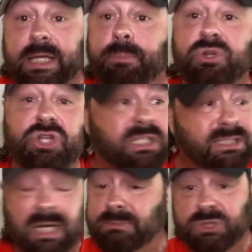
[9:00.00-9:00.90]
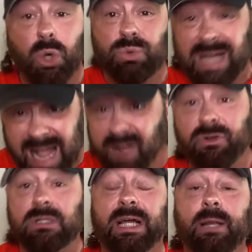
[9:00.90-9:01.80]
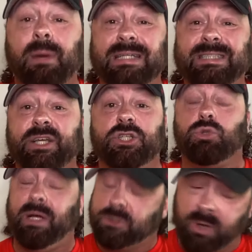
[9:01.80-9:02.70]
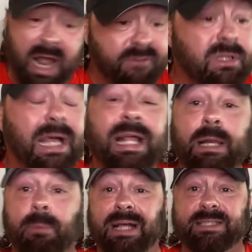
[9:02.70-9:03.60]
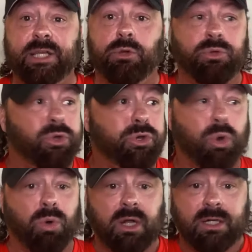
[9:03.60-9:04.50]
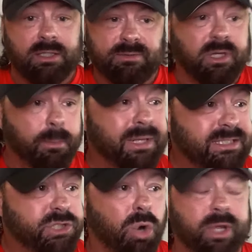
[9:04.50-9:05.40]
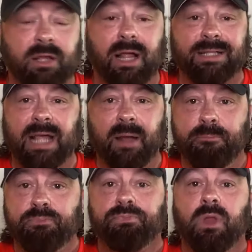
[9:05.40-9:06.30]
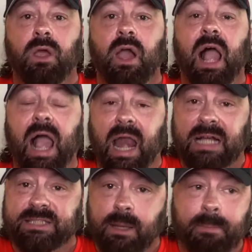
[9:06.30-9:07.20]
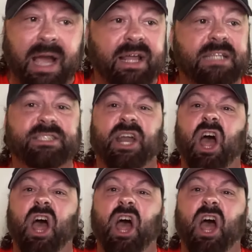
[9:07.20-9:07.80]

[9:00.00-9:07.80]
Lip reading: keep your chins up. Don't ever let anybody see you sweat. Don't ever let anybody see you, come in sulking like that. And I stepped back, and I said,